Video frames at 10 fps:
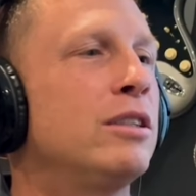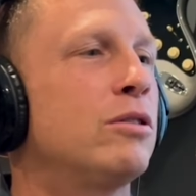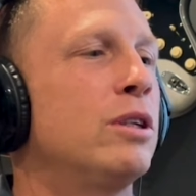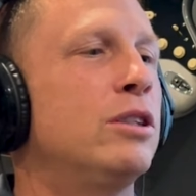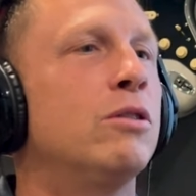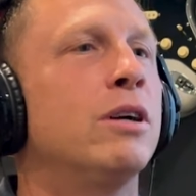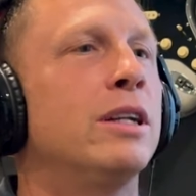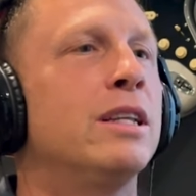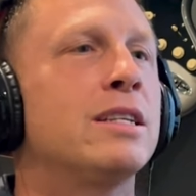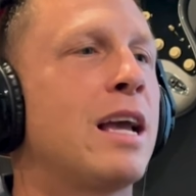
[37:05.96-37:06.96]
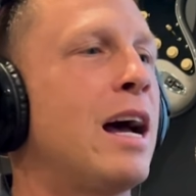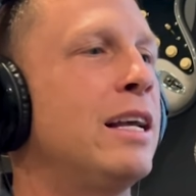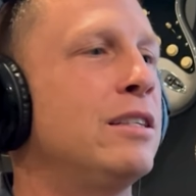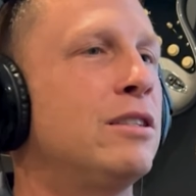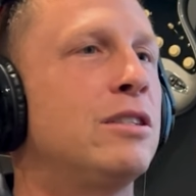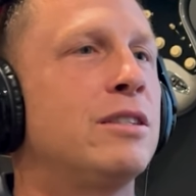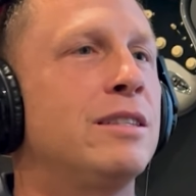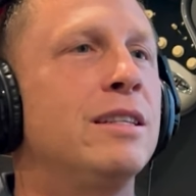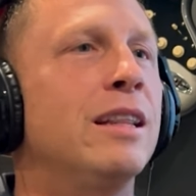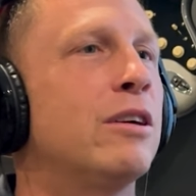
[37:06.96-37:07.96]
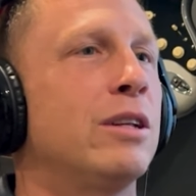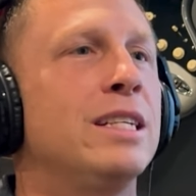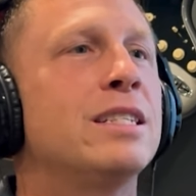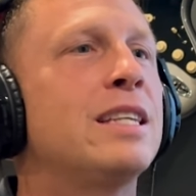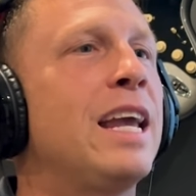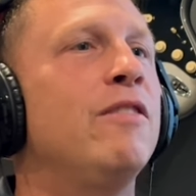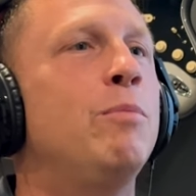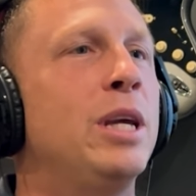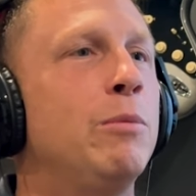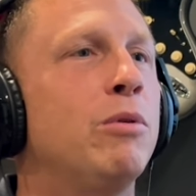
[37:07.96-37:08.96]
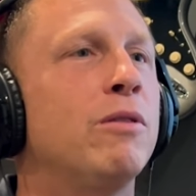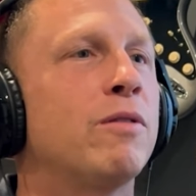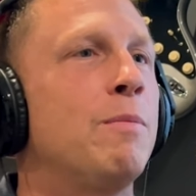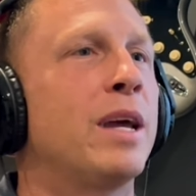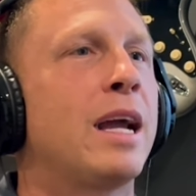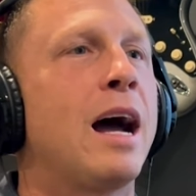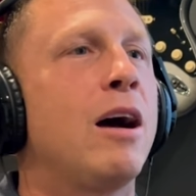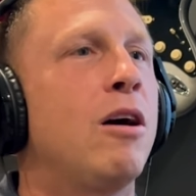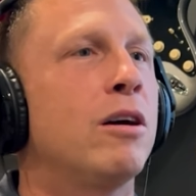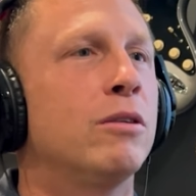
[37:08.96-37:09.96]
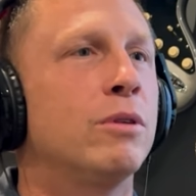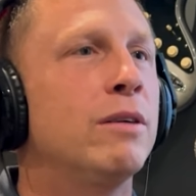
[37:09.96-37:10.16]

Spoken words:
long story short, this guy literally saved people from the Cuyahoga